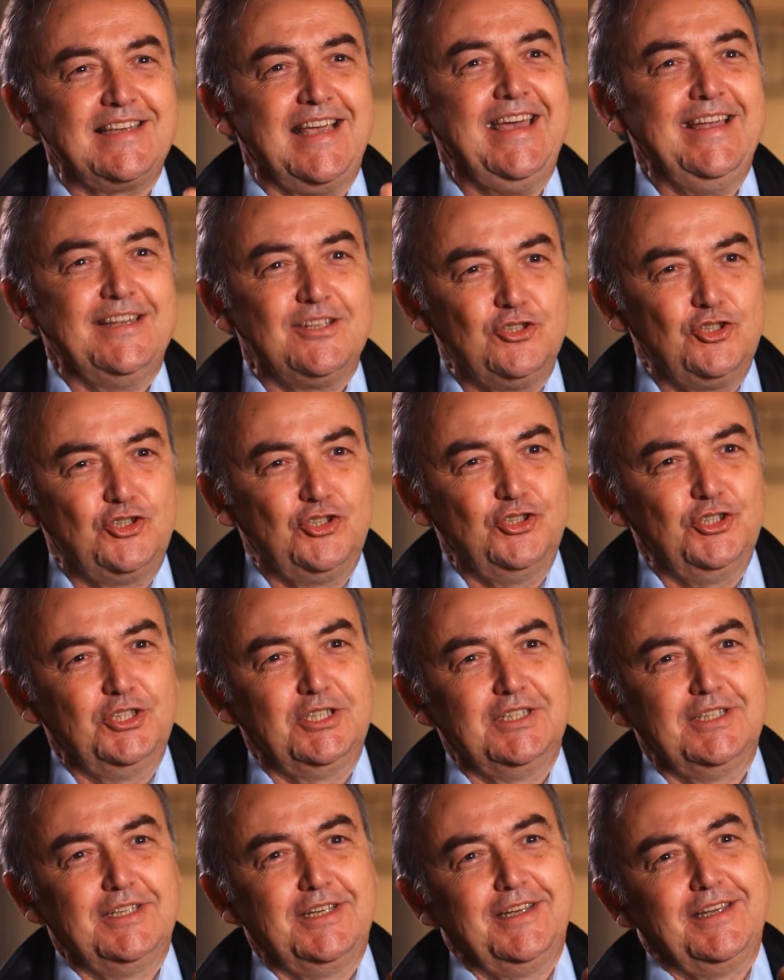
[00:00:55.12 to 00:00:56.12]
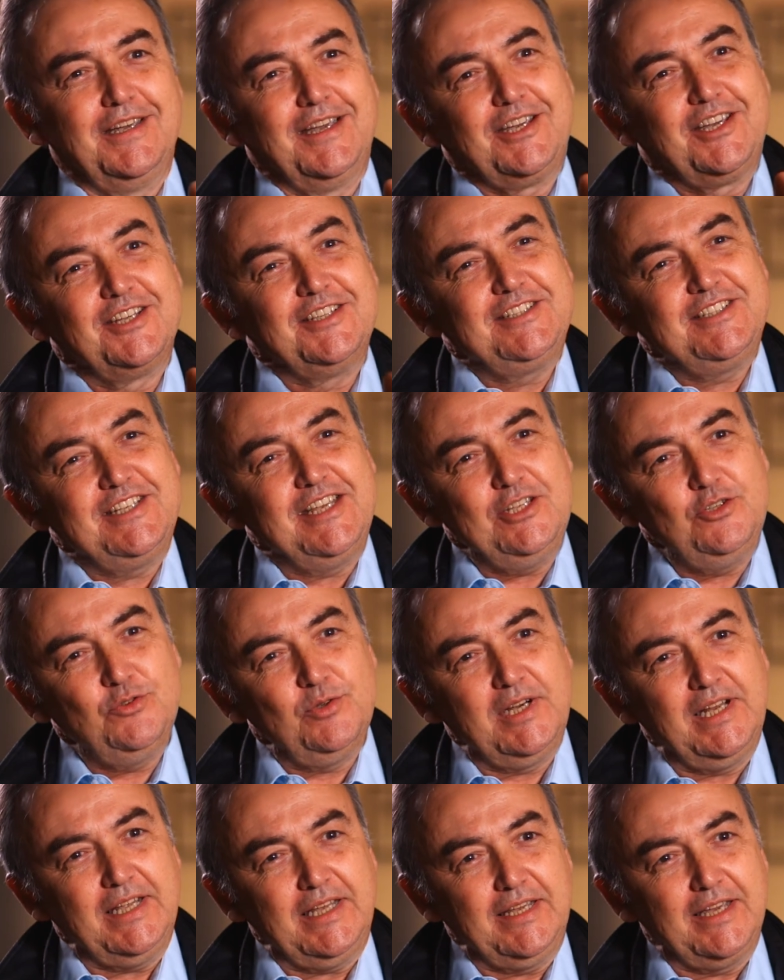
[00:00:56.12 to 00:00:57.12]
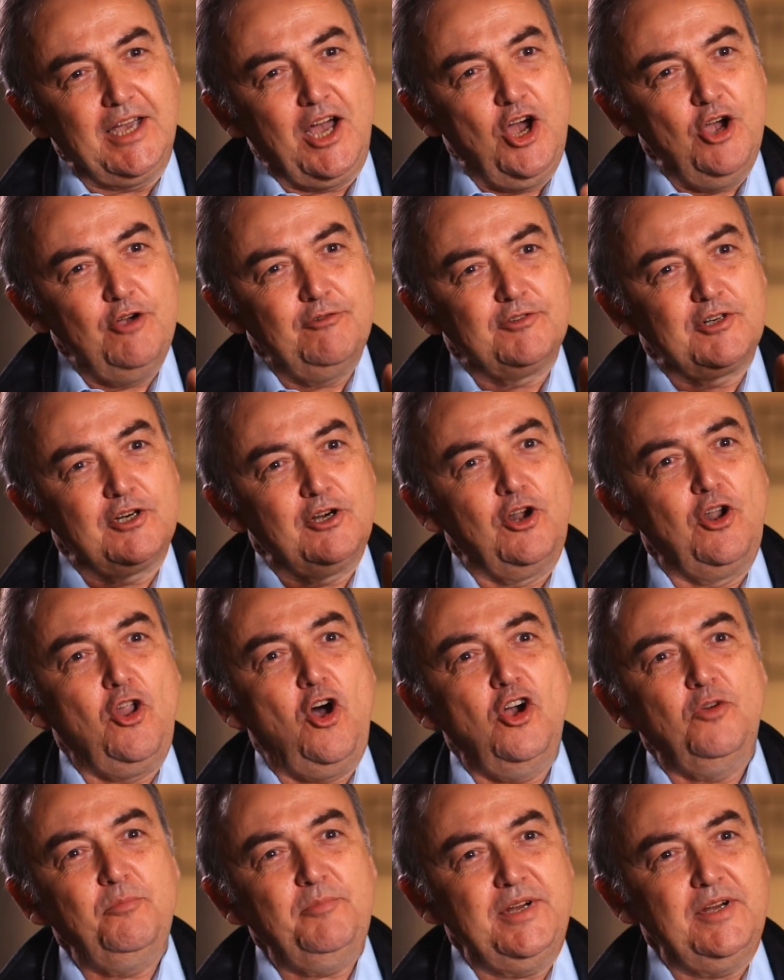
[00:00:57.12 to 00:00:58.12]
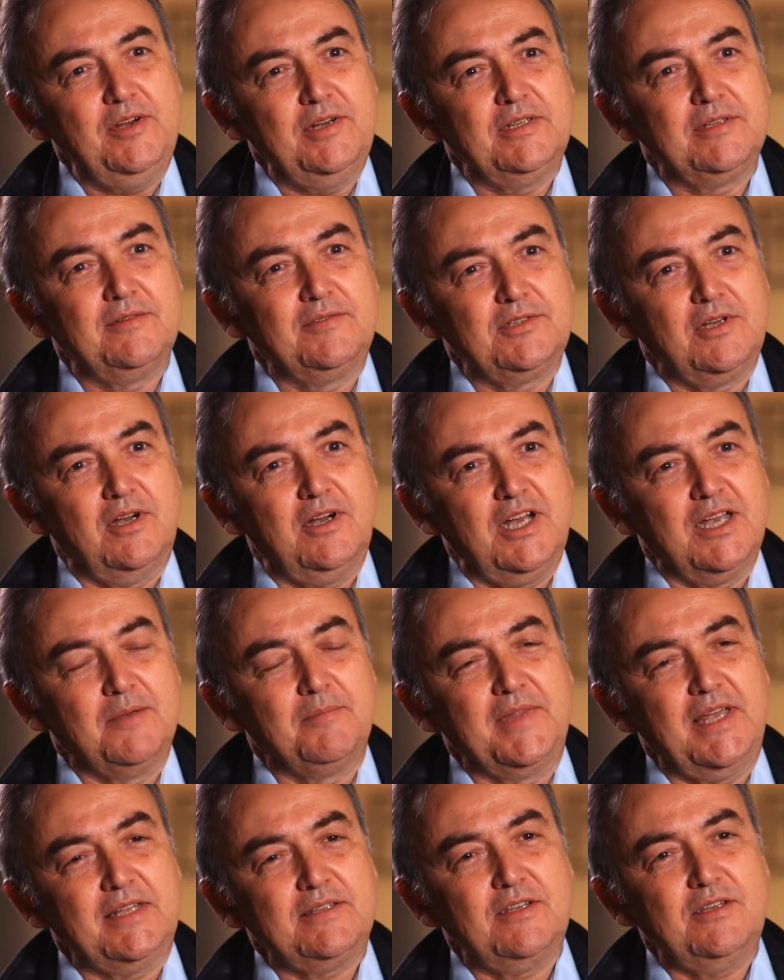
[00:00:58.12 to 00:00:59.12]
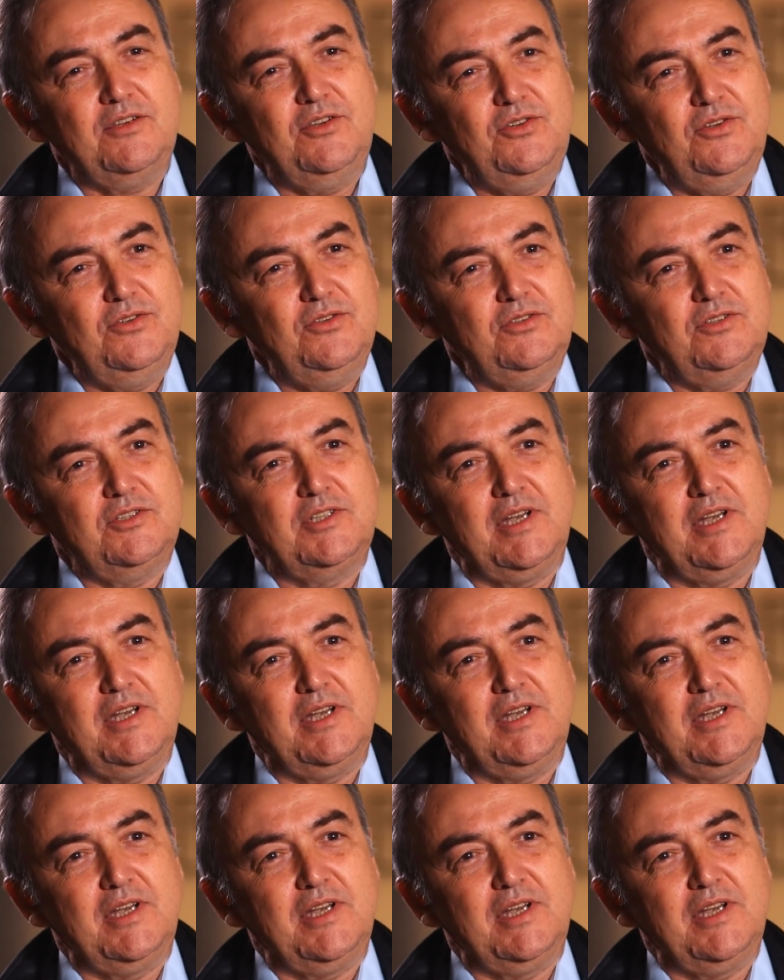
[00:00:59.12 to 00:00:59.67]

edge, continually over a long period of time, that's a huge